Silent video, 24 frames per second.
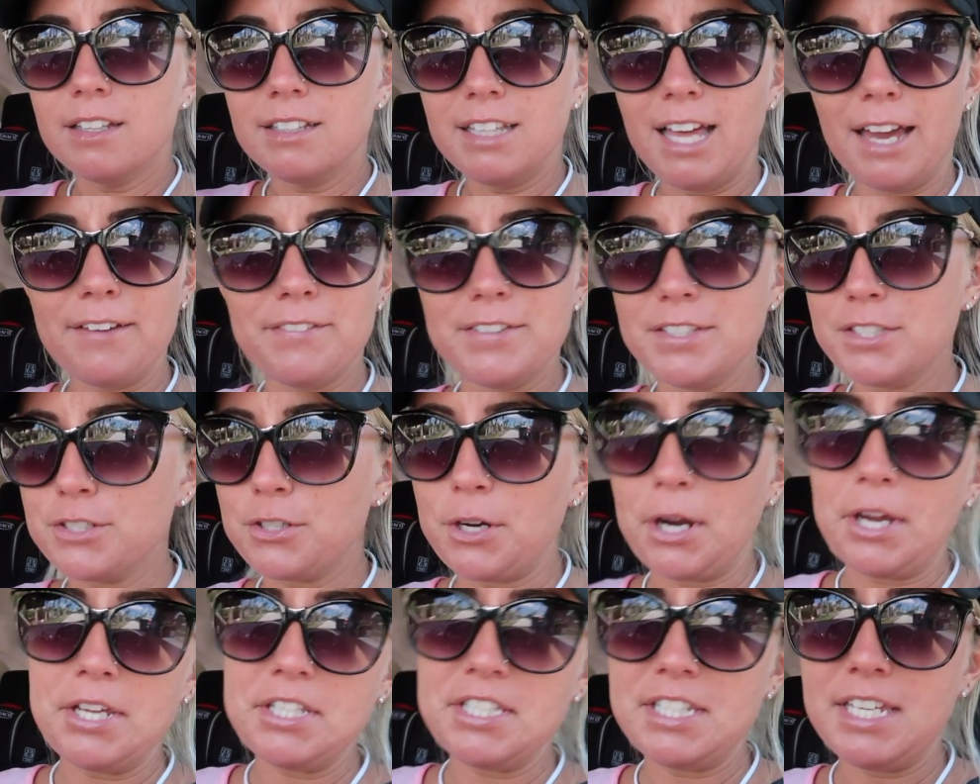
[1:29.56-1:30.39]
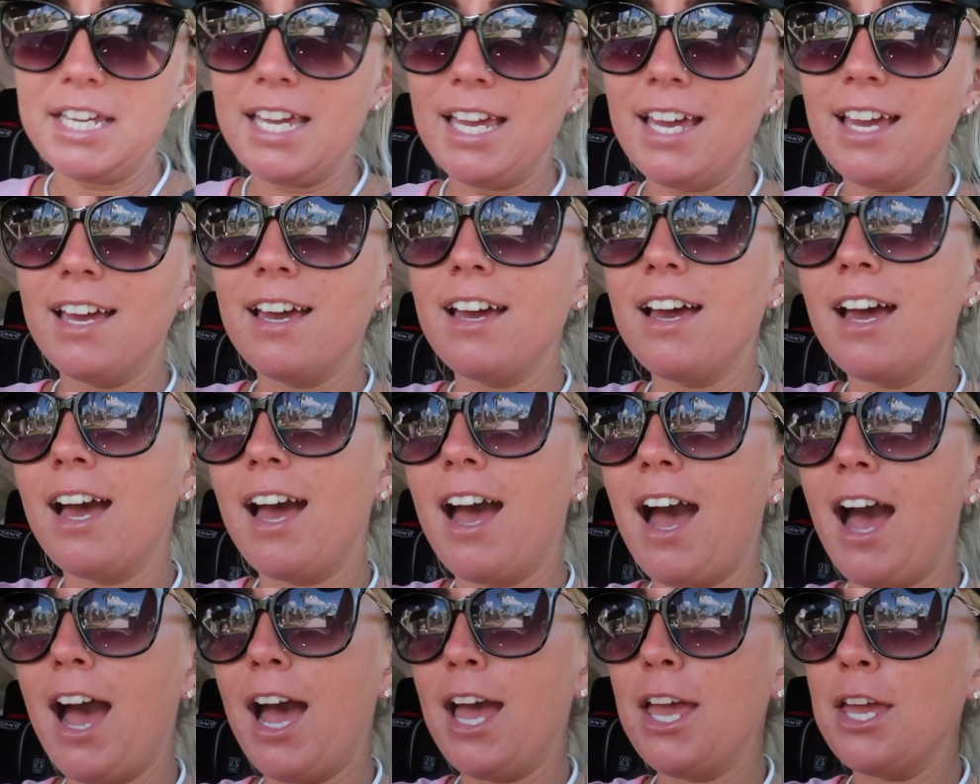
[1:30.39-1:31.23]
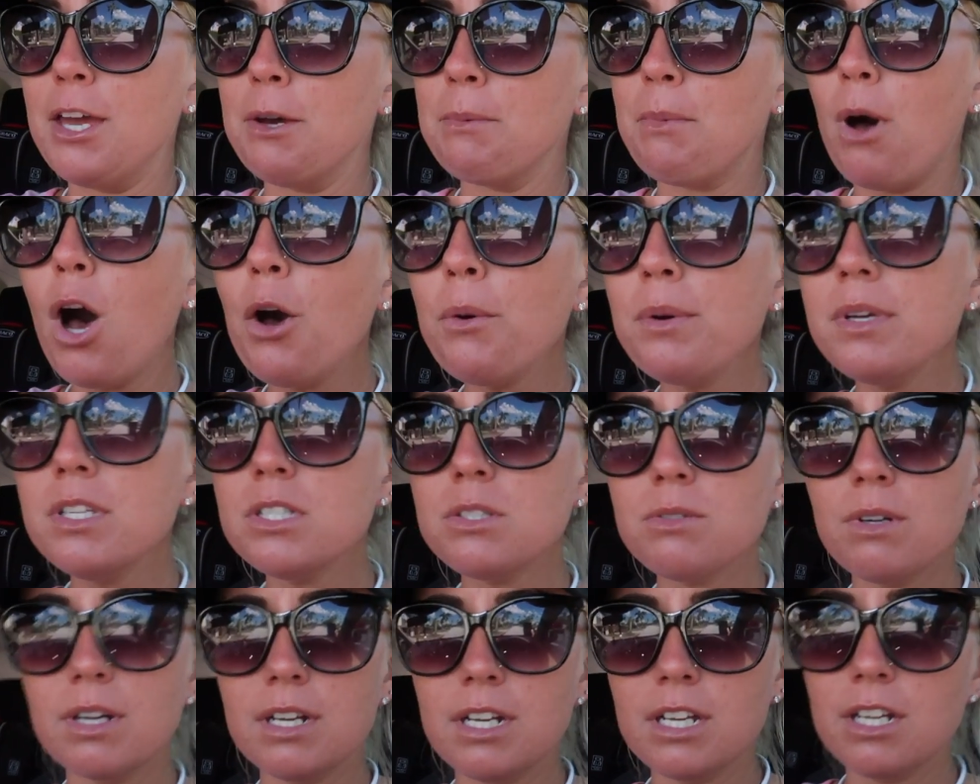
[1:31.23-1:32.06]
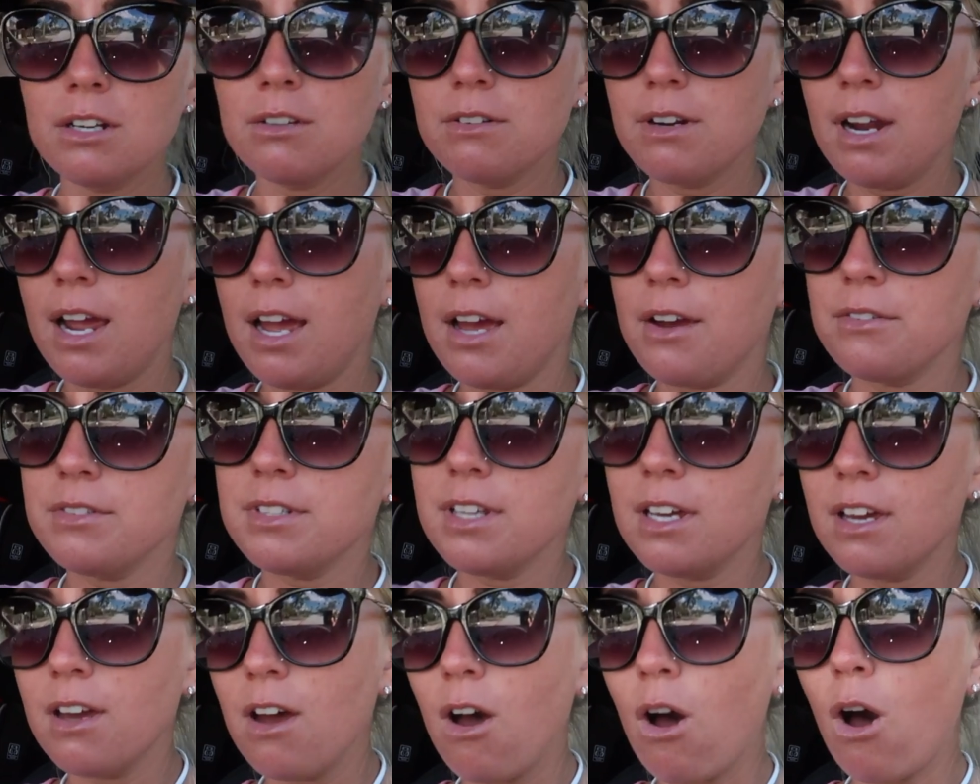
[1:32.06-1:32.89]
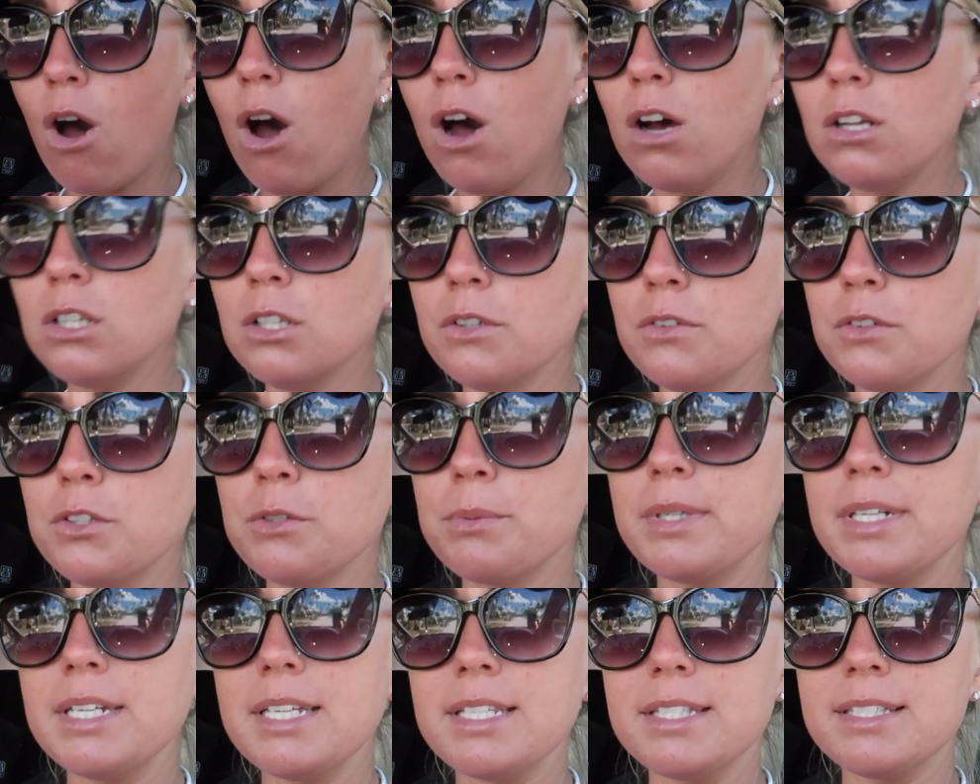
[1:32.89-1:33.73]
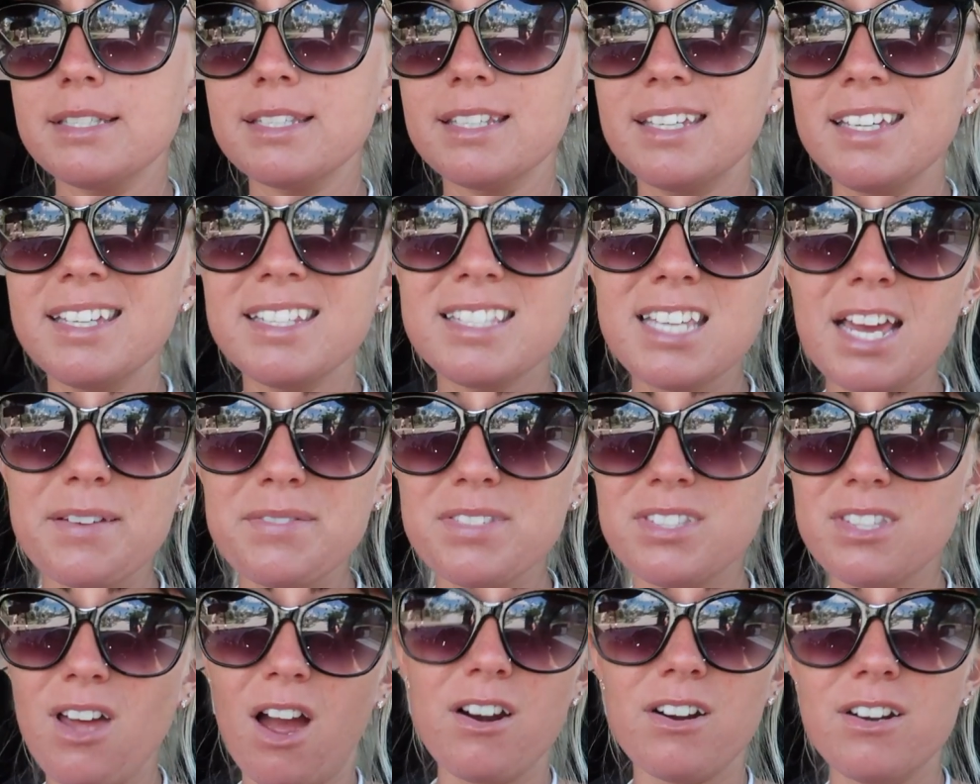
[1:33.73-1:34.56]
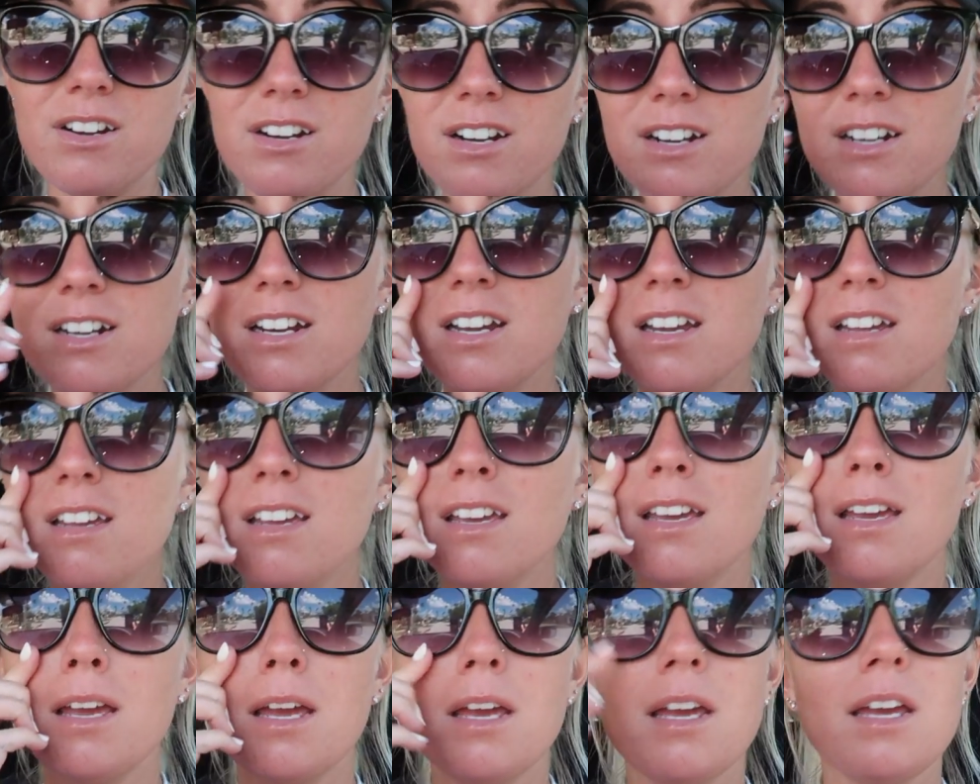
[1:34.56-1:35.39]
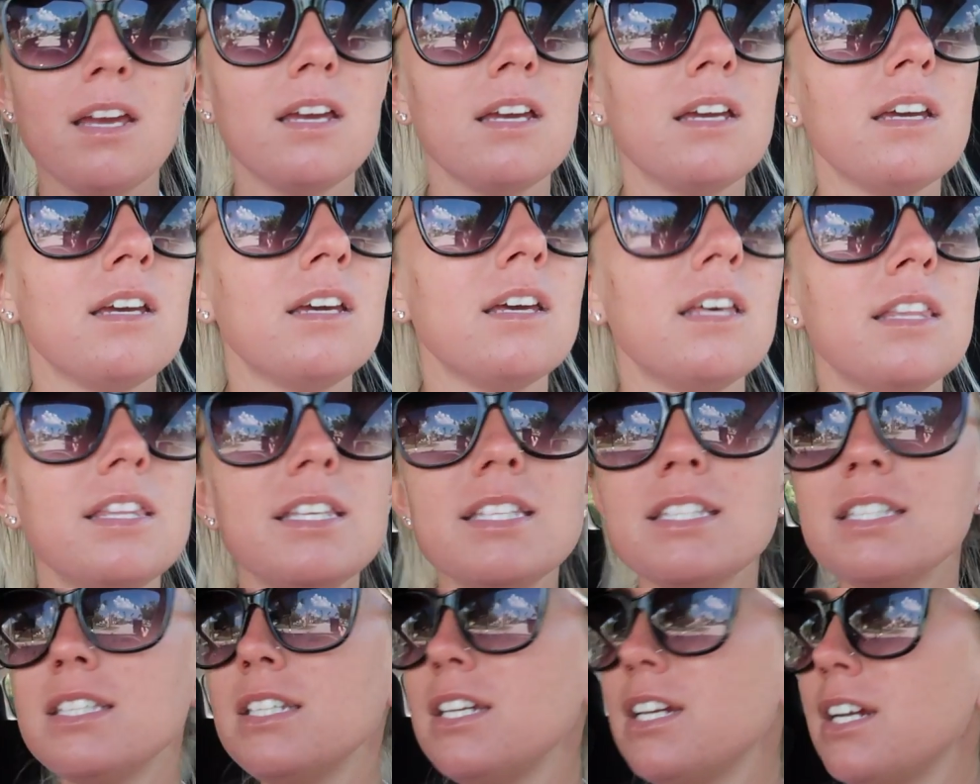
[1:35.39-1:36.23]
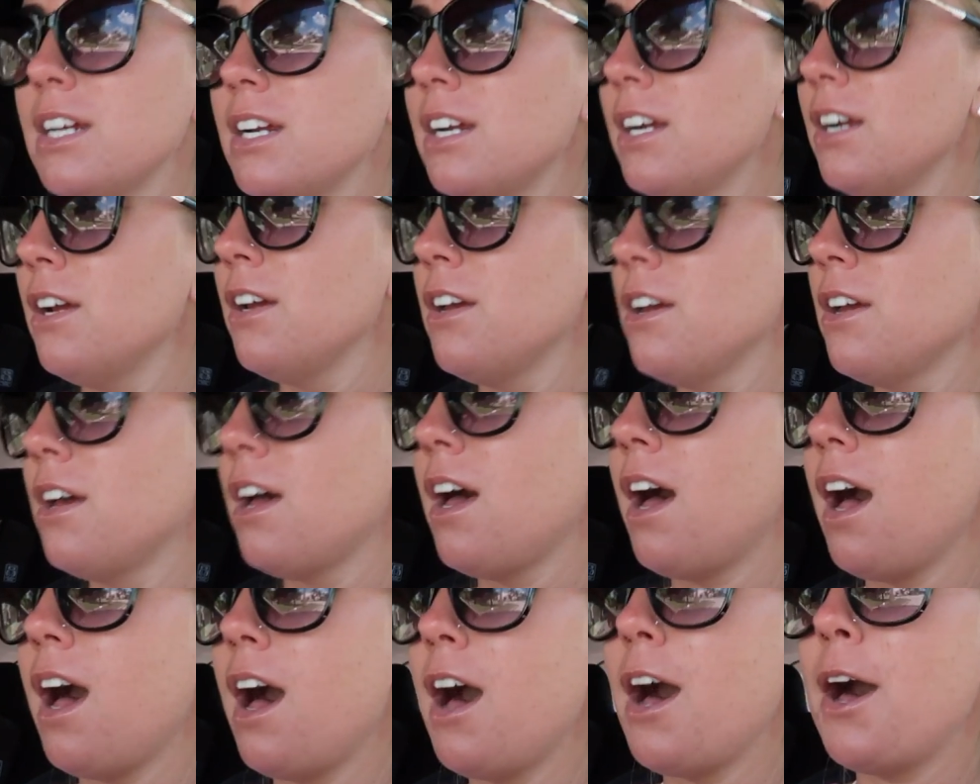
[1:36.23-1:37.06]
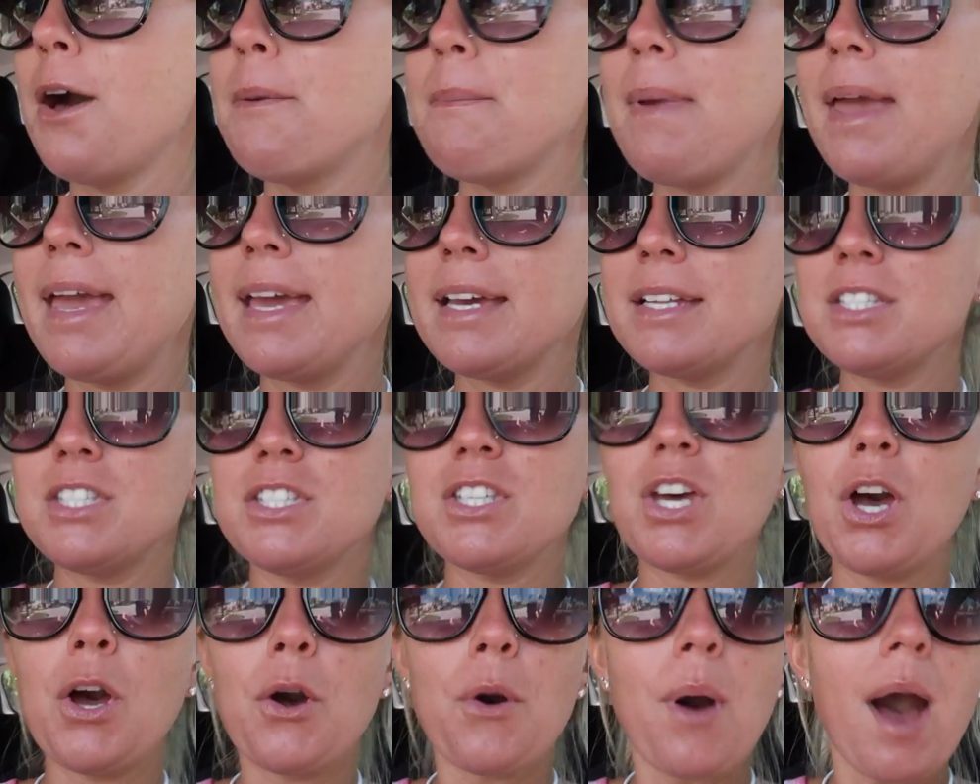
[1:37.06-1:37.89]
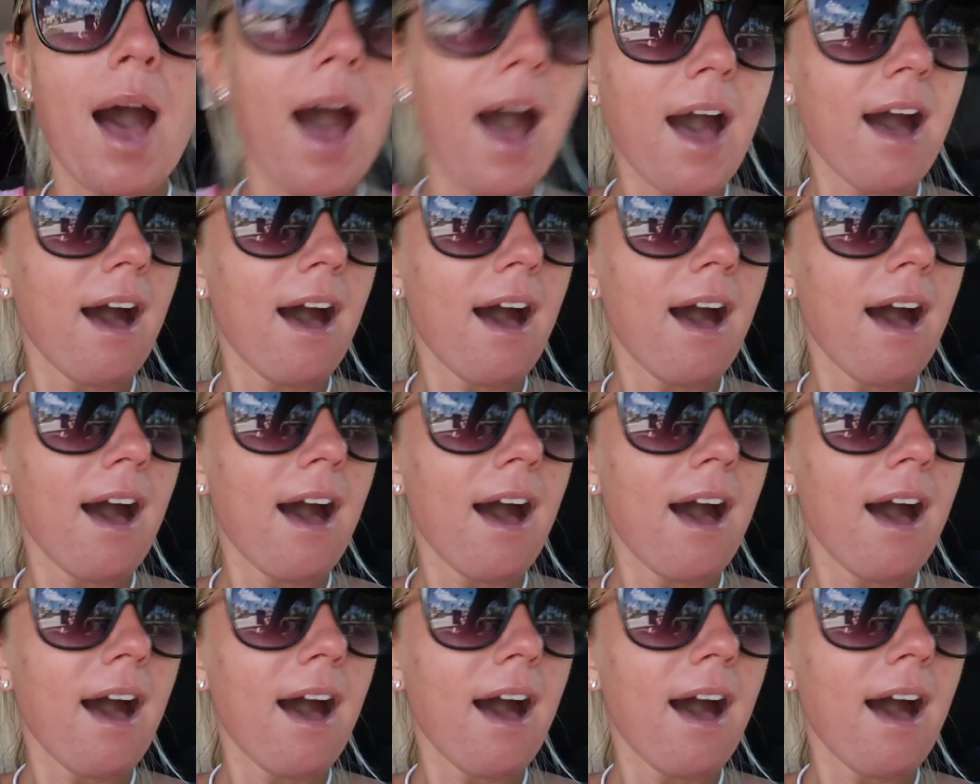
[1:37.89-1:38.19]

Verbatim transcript: life is crazy. I am always running around all over the place. The kids have soccer this year, um, and so